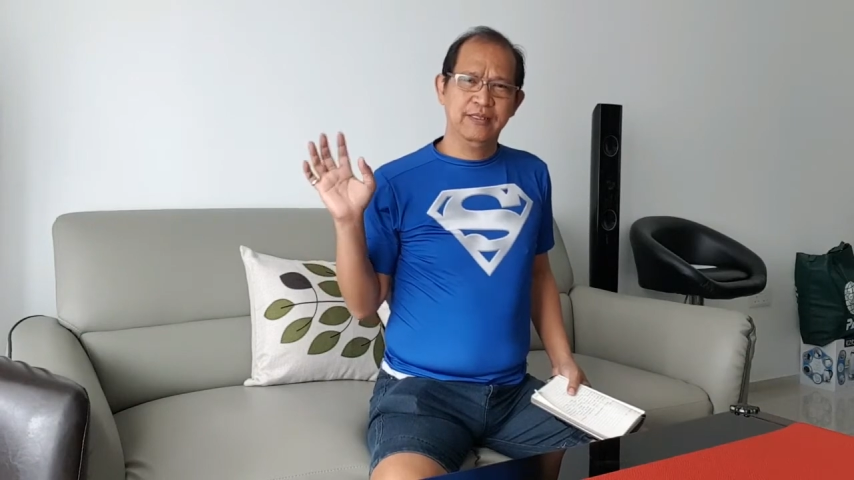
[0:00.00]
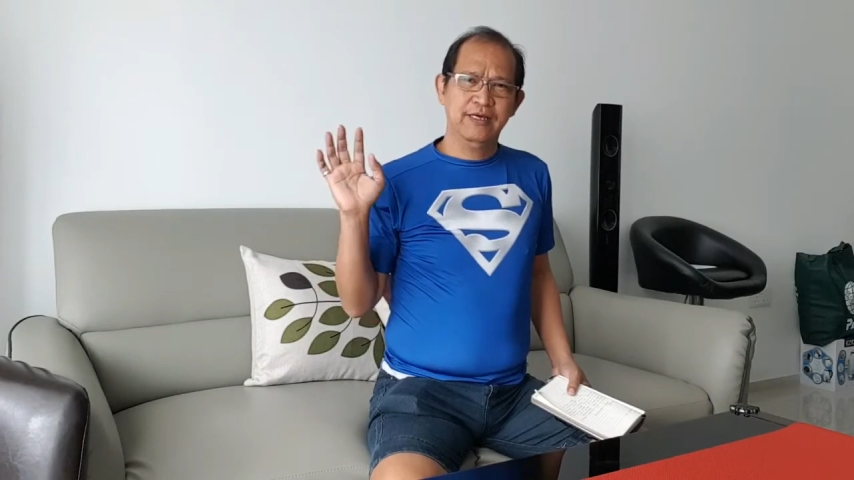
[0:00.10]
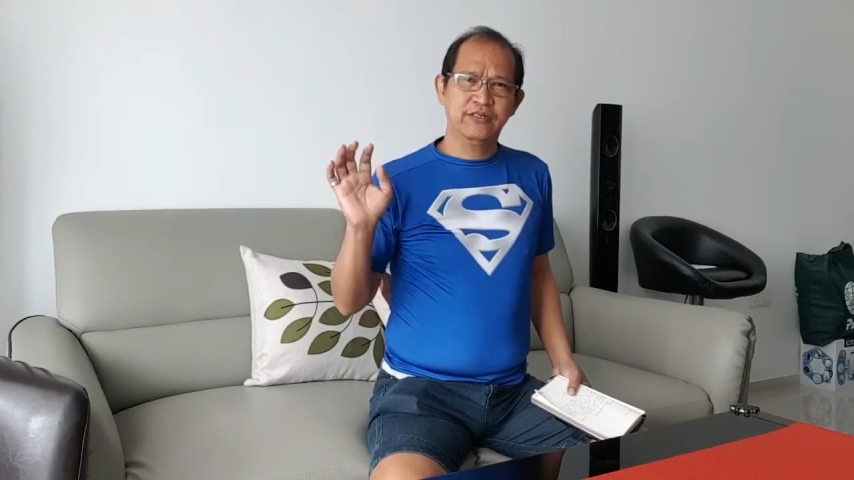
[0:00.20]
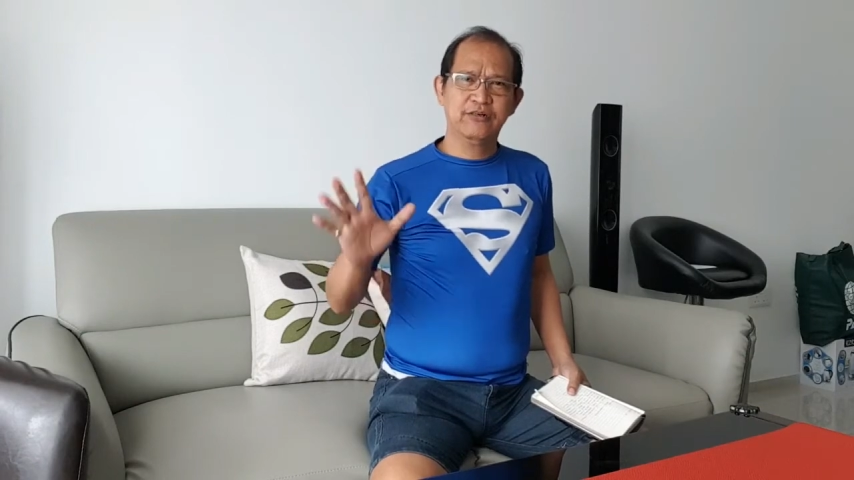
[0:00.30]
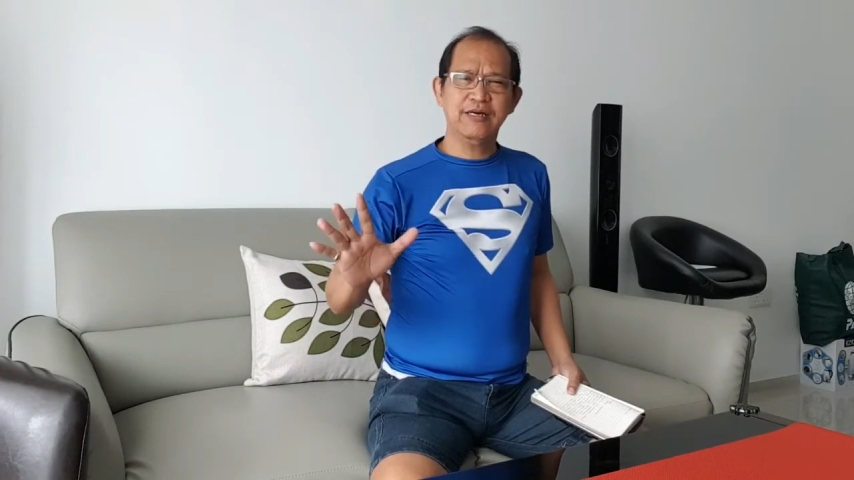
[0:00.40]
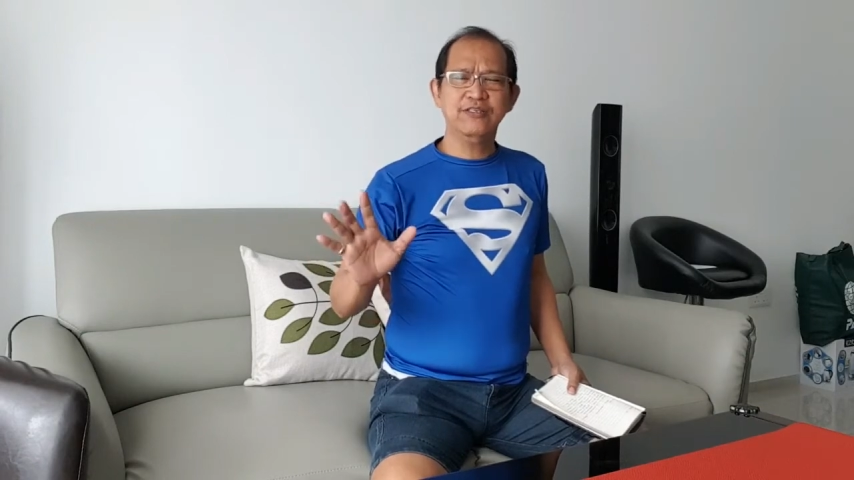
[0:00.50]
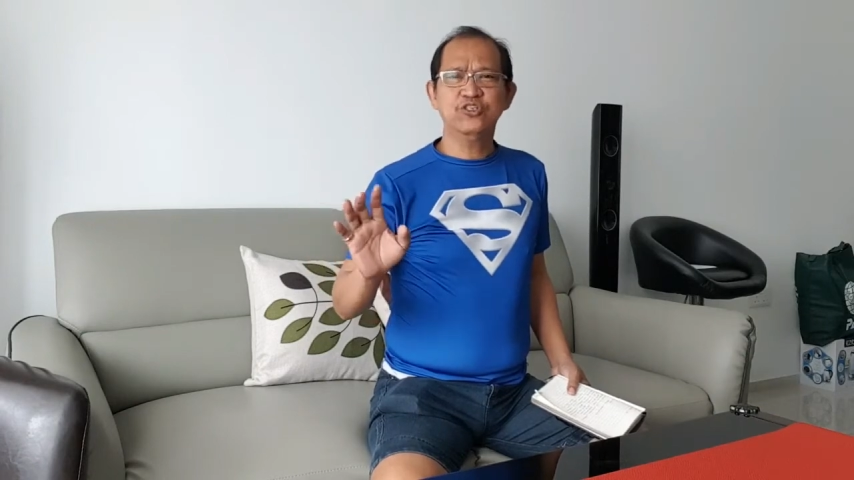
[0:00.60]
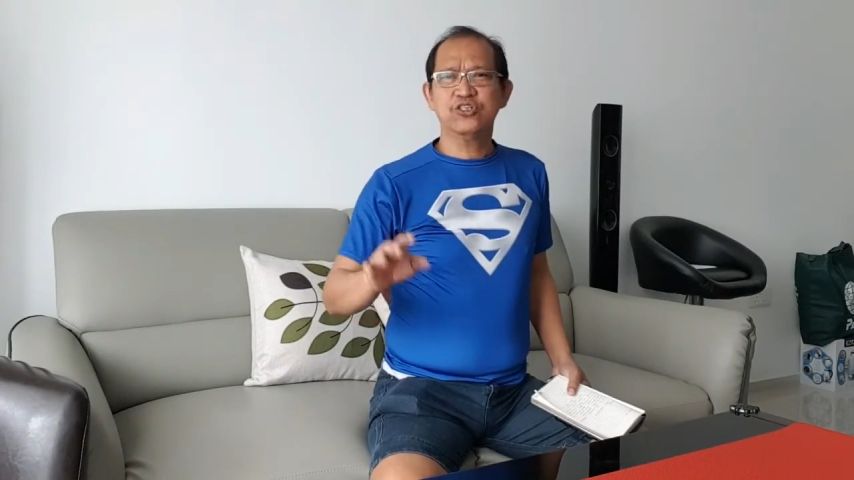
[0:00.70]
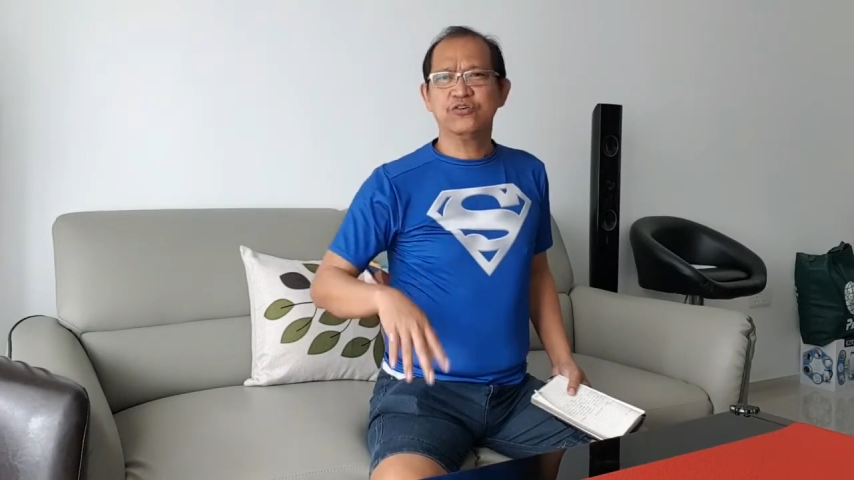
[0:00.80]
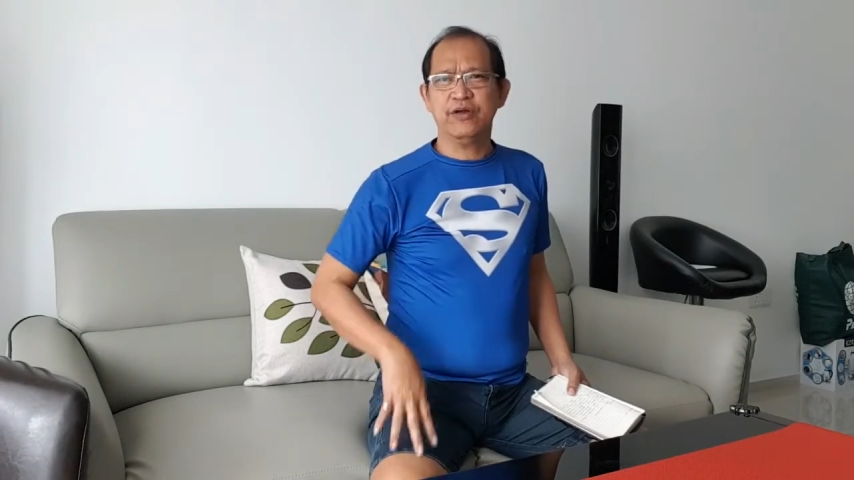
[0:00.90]
the green
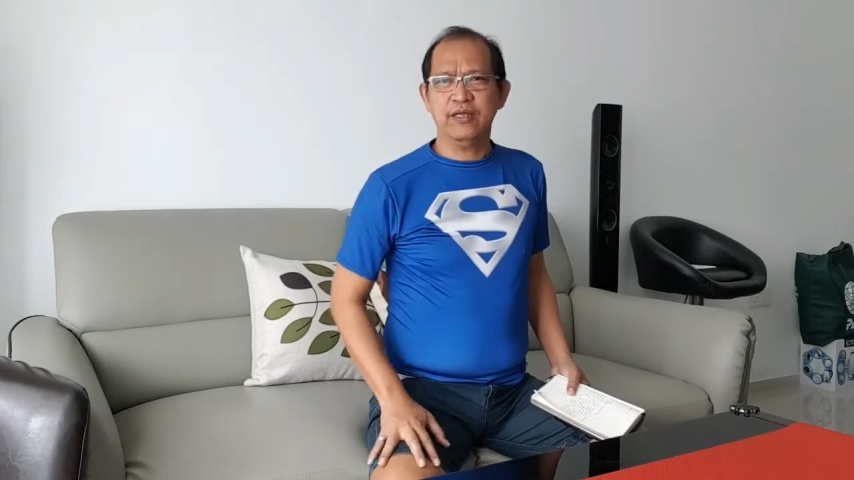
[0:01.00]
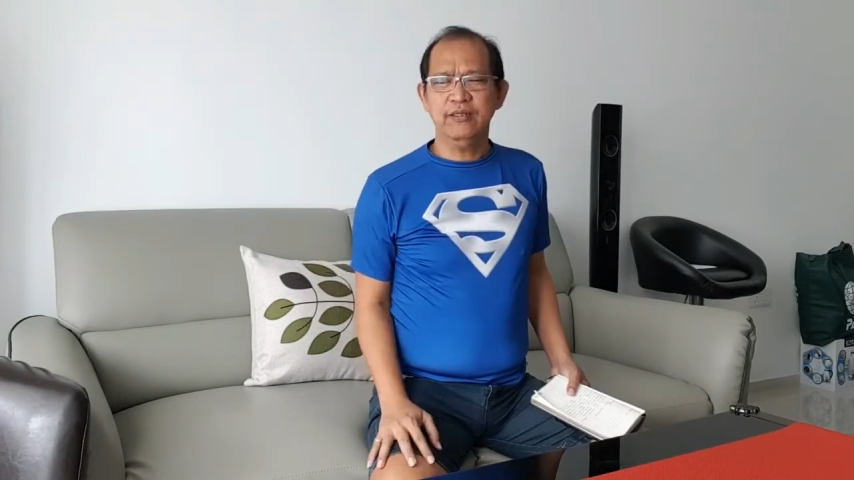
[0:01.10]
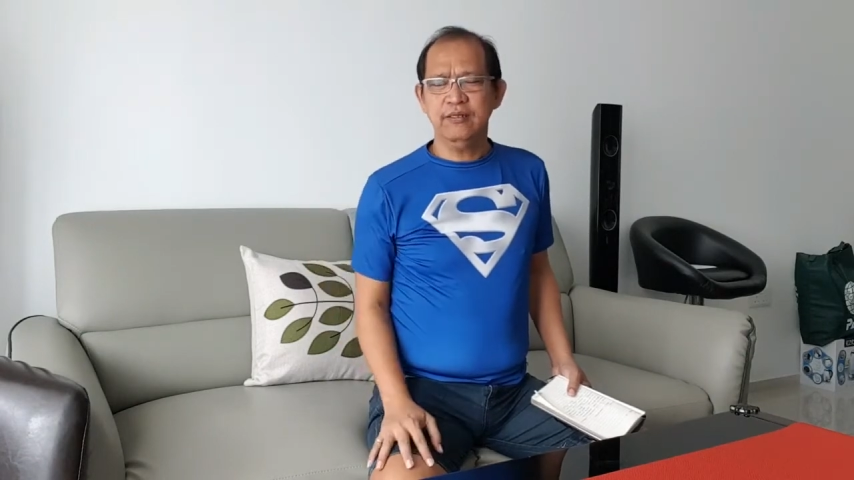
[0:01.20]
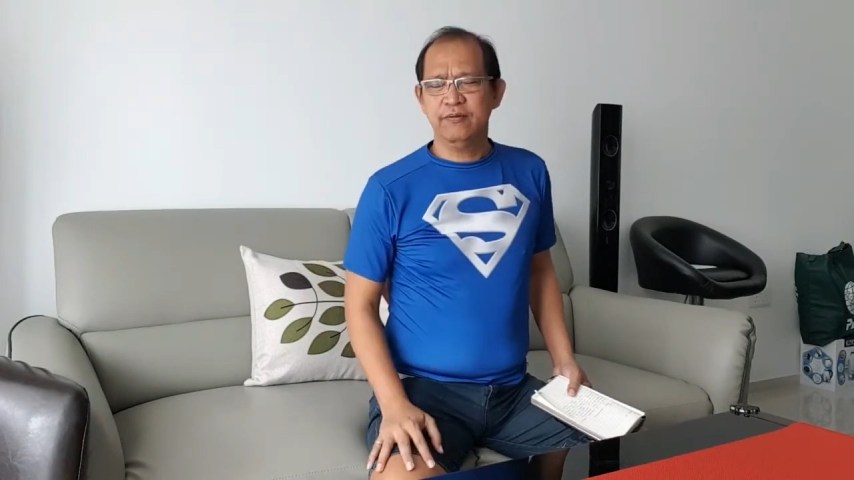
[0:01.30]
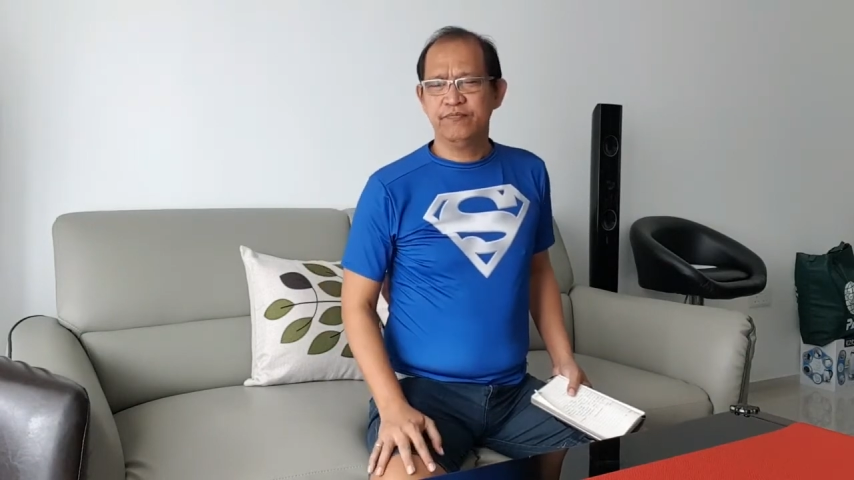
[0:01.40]
screen